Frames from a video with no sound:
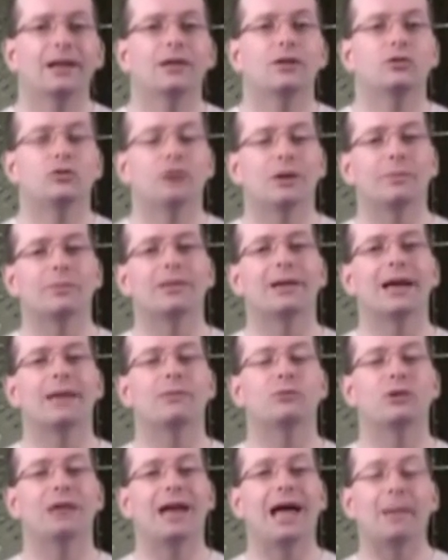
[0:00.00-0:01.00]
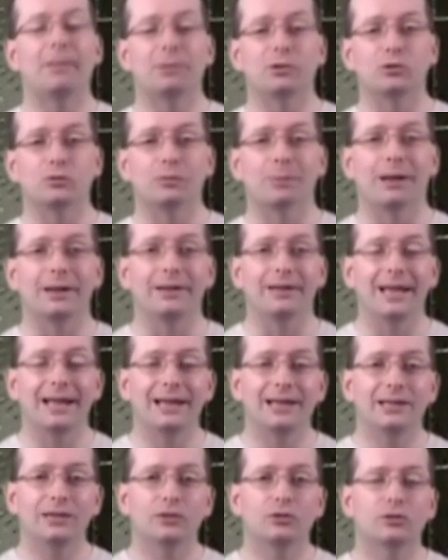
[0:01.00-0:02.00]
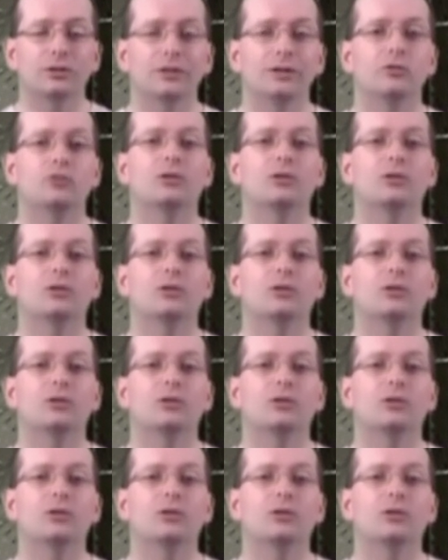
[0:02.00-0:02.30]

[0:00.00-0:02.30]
Sometimes it happens spontaneously.